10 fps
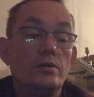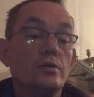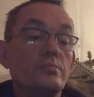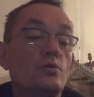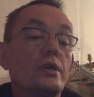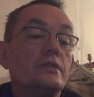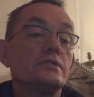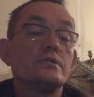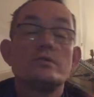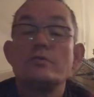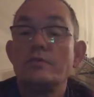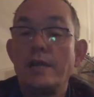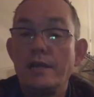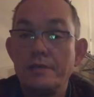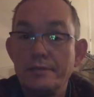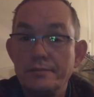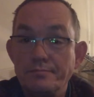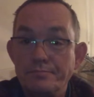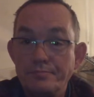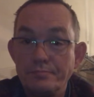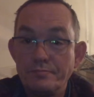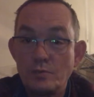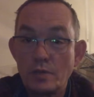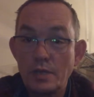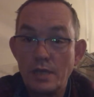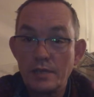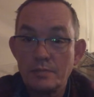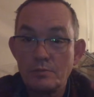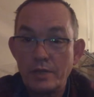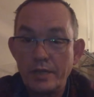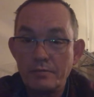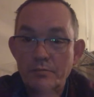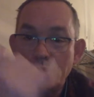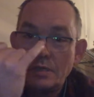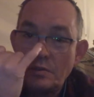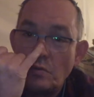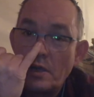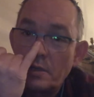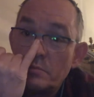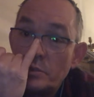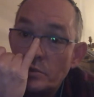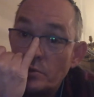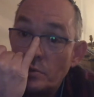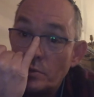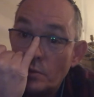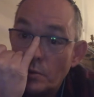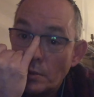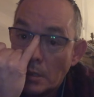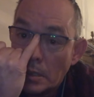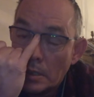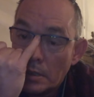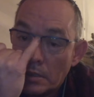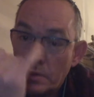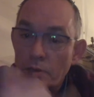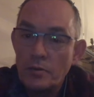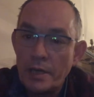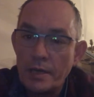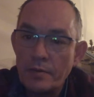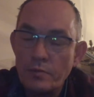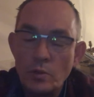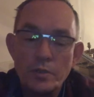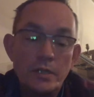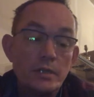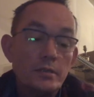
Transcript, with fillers: early mornings are so great. Four o'clock in the morning. Welcome to the Great Unfolding.